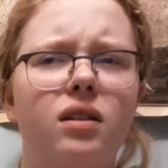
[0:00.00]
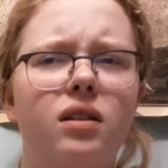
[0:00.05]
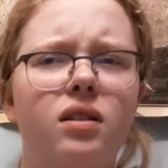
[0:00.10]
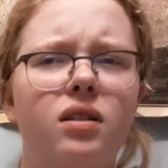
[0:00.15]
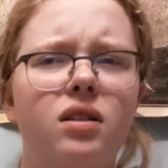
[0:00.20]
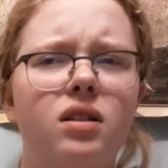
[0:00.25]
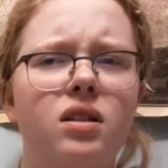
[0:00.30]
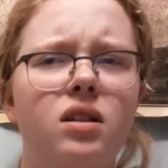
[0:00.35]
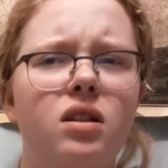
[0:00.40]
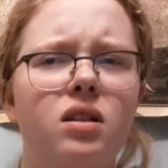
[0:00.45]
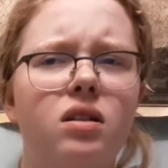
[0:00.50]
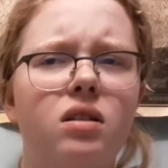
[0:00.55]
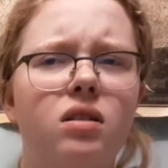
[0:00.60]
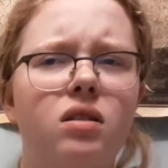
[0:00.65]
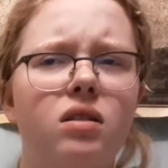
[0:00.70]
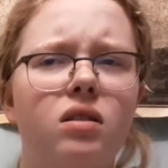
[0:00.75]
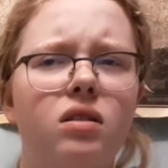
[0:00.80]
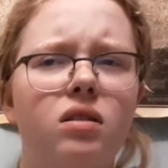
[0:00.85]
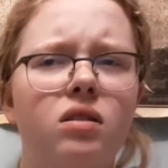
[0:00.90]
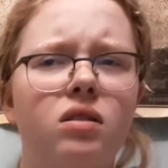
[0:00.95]

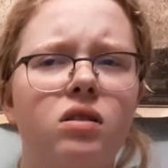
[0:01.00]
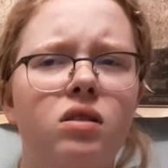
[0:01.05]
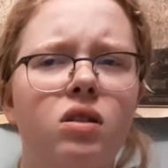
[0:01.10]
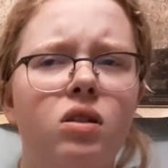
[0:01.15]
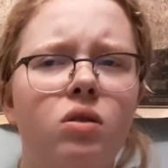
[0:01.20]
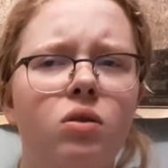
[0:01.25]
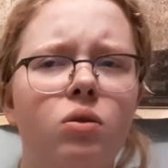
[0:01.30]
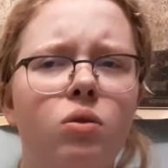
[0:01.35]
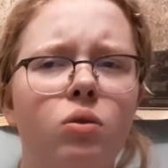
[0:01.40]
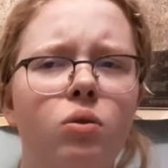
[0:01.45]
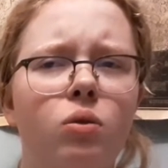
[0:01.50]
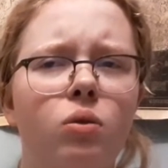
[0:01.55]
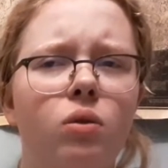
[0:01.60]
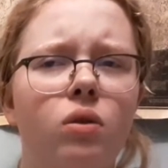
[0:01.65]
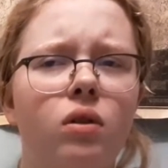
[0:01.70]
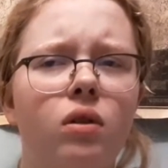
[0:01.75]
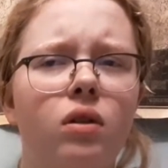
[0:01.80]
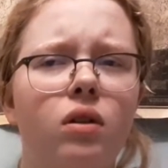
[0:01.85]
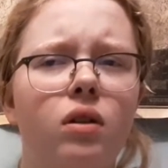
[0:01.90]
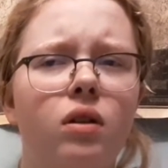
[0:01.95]
you,
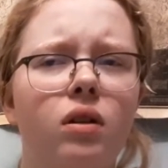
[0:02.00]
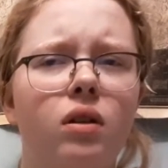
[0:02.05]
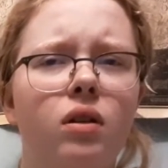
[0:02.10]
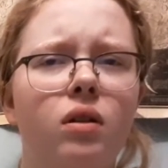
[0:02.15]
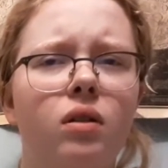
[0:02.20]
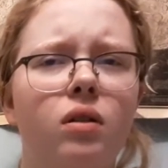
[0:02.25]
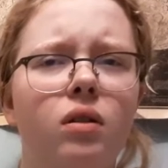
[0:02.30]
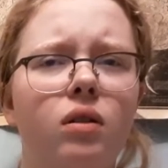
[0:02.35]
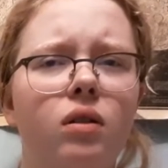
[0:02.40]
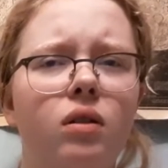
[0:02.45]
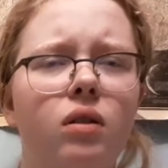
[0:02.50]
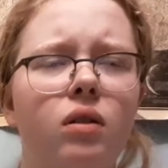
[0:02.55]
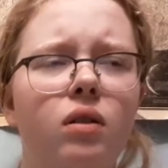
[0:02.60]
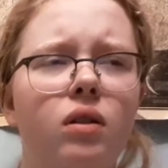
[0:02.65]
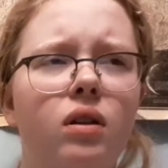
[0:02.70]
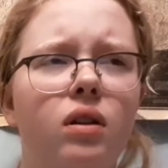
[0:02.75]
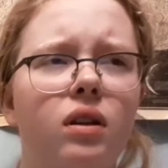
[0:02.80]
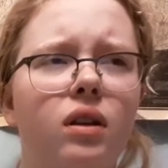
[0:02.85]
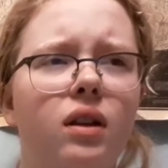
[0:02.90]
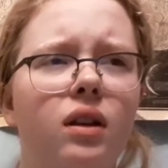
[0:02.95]

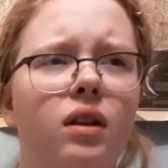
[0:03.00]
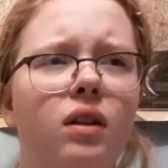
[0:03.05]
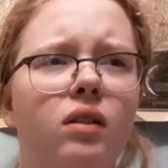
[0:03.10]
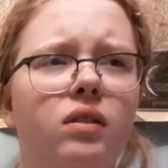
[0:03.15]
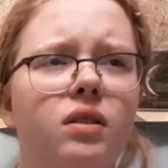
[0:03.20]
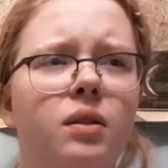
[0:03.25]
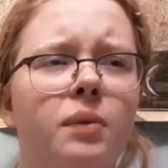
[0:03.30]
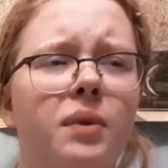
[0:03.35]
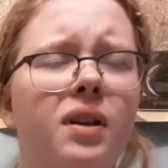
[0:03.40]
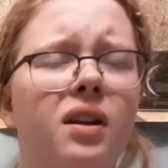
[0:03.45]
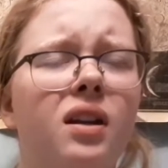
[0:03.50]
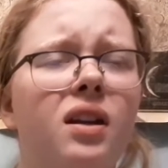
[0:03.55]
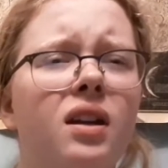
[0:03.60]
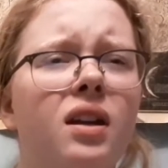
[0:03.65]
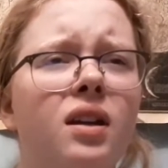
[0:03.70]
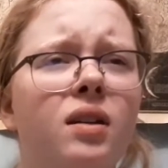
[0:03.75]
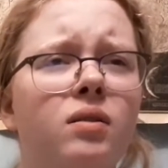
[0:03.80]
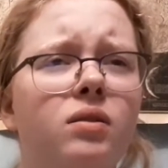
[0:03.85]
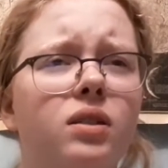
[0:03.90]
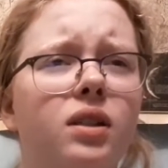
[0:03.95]
and he looked at me,
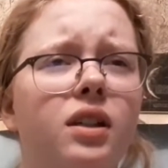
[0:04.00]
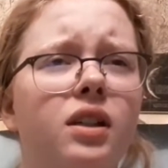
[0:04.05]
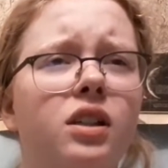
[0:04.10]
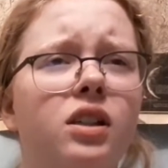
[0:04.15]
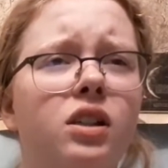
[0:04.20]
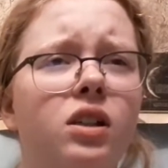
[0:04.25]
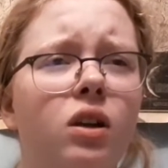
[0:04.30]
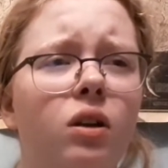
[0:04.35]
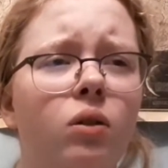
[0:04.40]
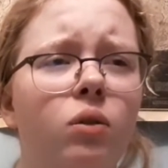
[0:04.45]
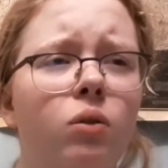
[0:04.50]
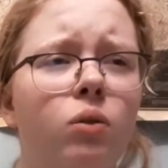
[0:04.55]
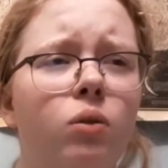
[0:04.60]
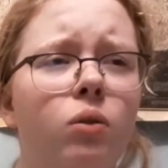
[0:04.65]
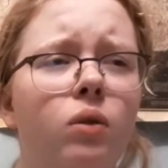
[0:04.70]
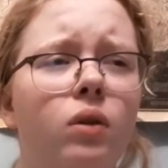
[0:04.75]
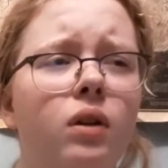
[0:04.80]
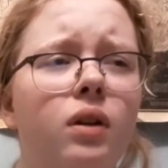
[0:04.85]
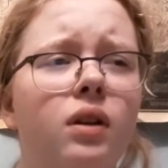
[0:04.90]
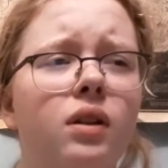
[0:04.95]
he's like, you
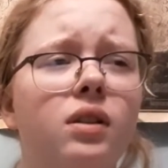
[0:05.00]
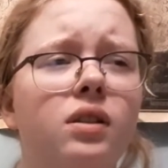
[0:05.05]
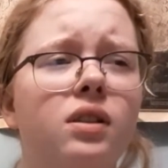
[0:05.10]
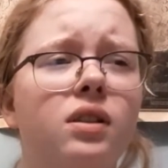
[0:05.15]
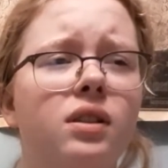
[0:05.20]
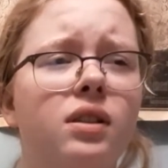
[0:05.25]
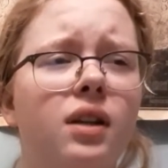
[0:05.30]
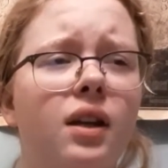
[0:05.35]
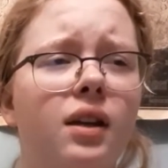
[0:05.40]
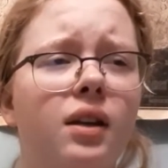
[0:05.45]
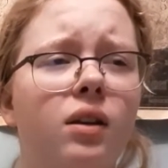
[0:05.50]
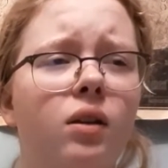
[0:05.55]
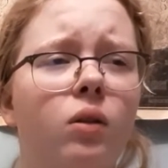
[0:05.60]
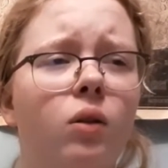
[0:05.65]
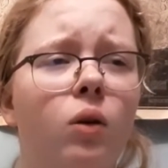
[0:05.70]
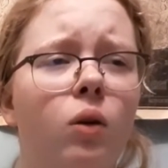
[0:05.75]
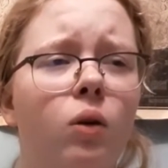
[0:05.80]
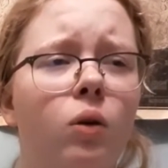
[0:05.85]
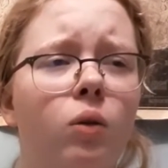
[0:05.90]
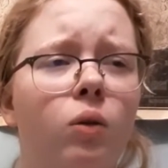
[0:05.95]
set your
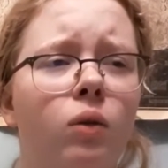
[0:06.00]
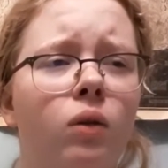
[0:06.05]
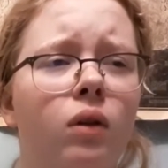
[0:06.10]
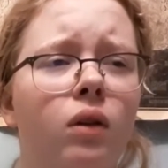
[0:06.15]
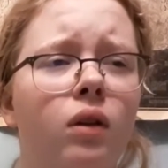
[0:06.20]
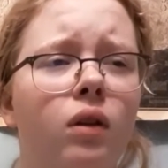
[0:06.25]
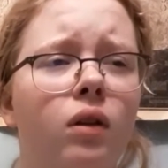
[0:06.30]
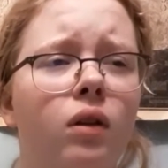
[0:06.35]
own